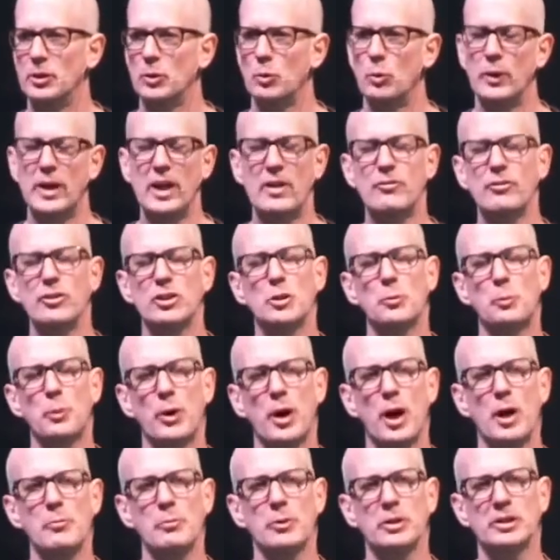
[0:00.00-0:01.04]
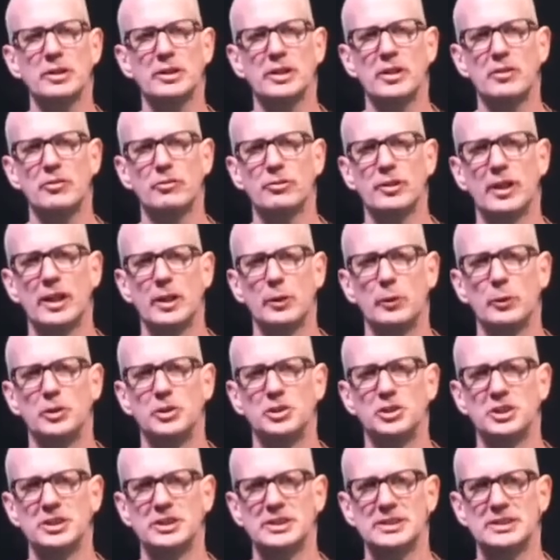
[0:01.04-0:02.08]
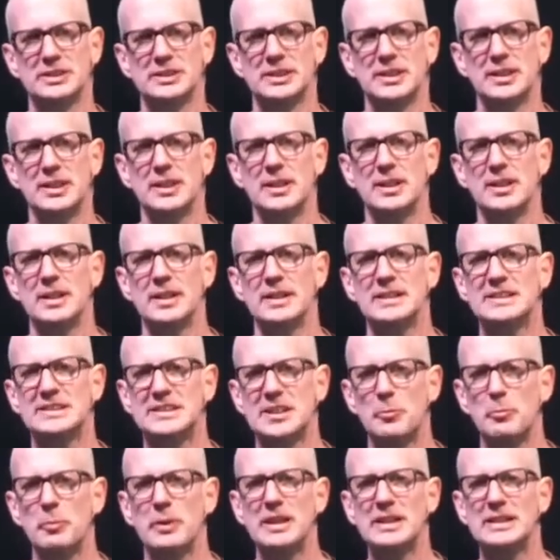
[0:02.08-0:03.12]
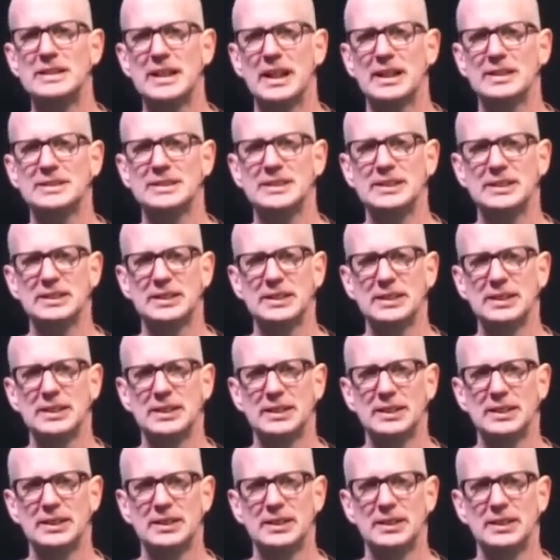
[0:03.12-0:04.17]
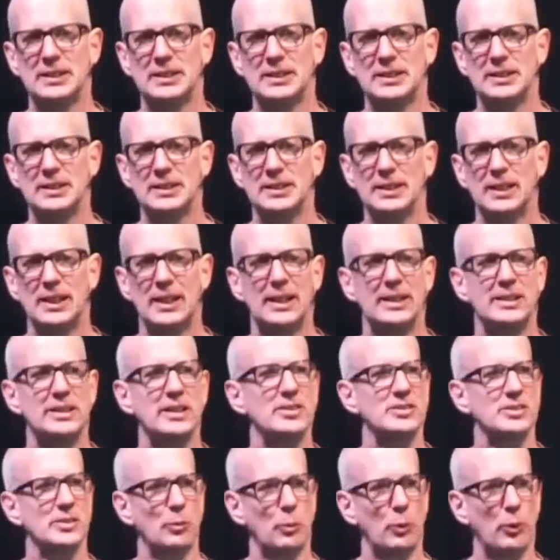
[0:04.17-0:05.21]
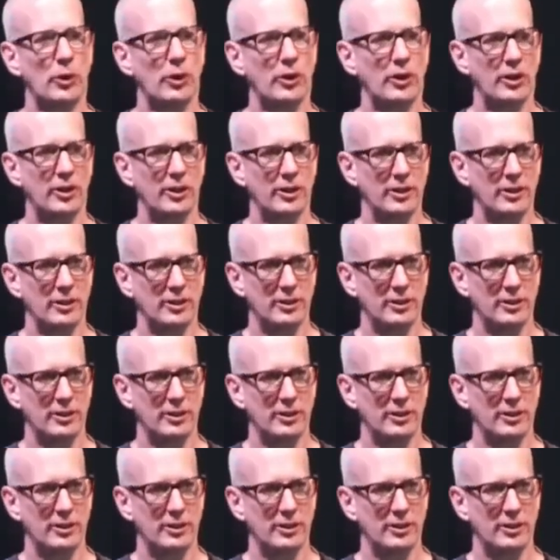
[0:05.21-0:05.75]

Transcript: Whatever your primary love language is, somebody does it, and it doesn't work.